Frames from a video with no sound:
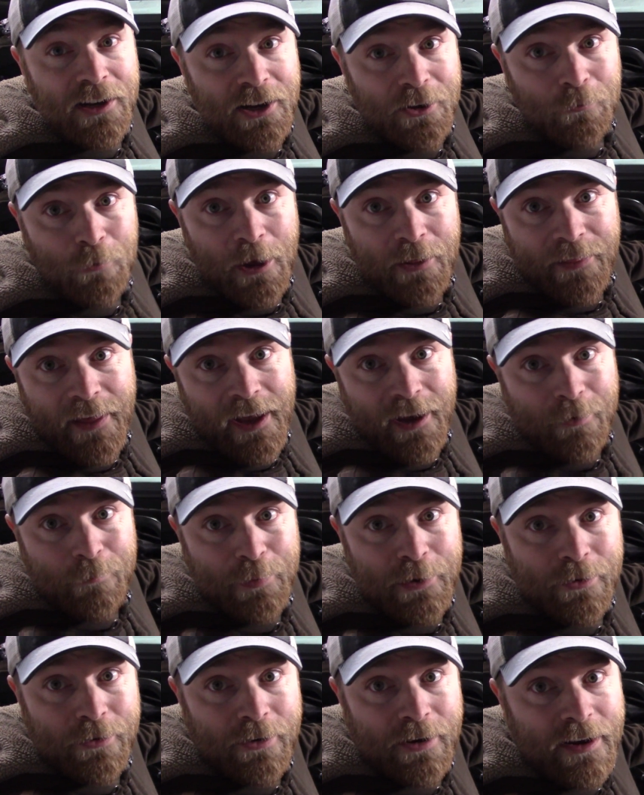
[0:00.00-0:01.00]
didn't want that
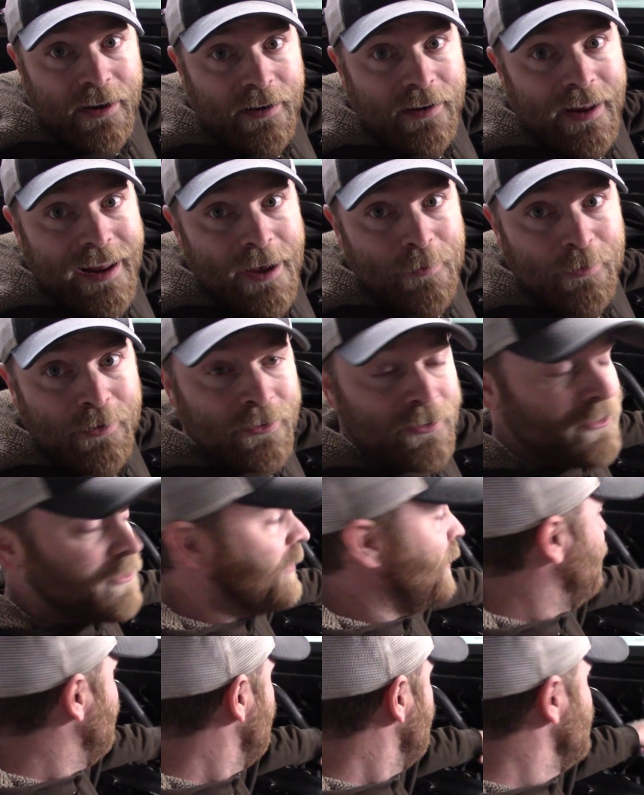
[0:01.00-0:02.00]
computer getting damaged,
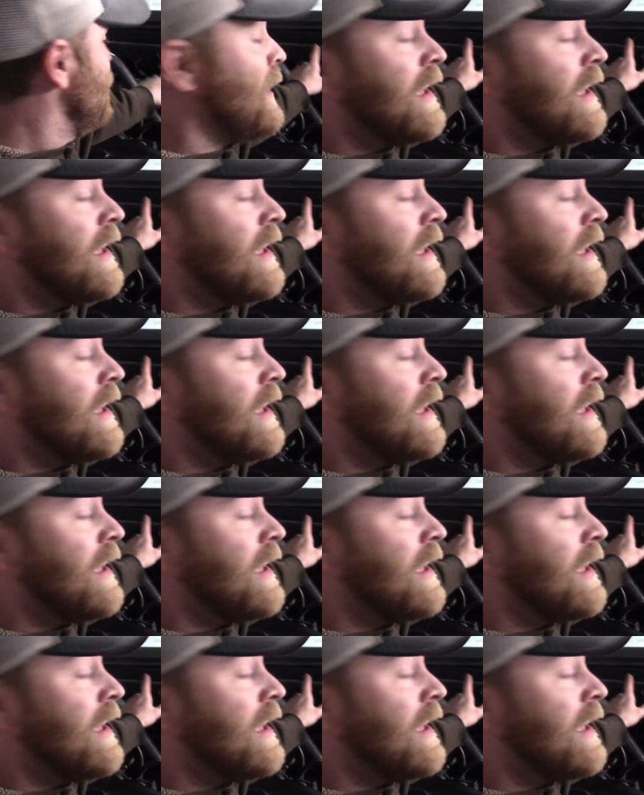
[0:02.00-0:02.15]
so